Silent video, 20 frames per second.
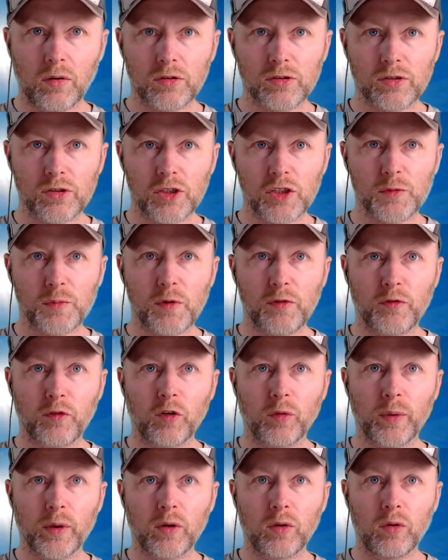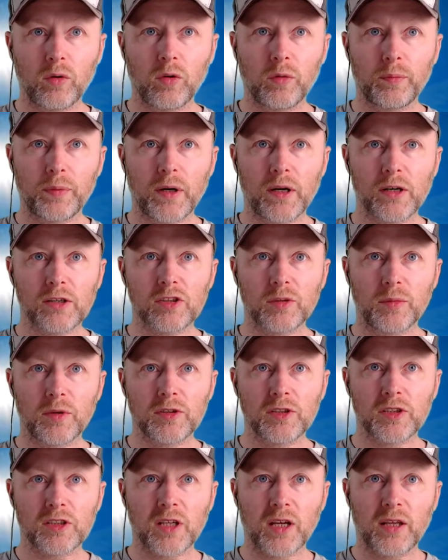Also, just before we go, Parcel
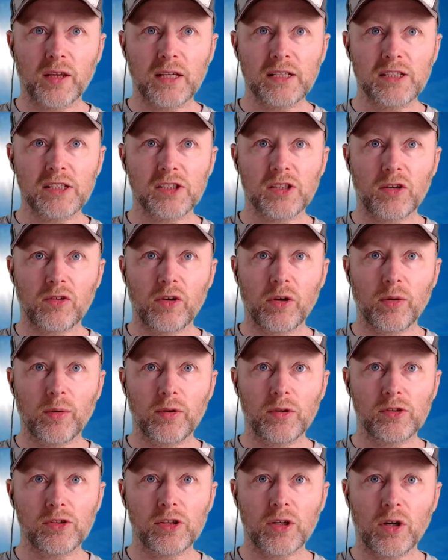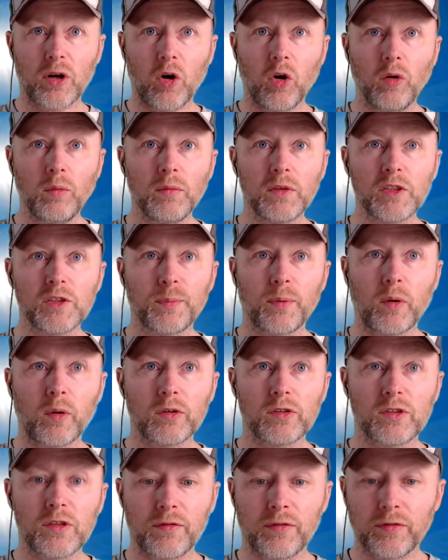Moose is like, this is the real one this year. Almost
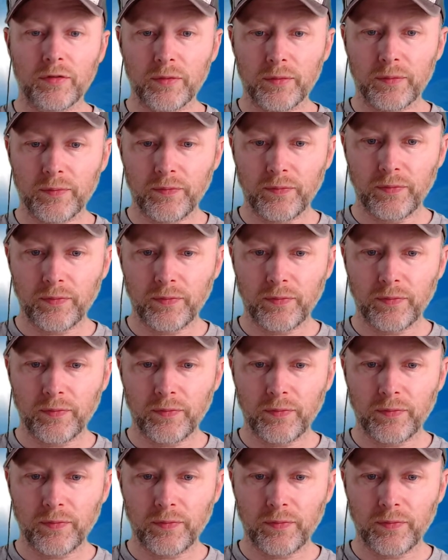positive.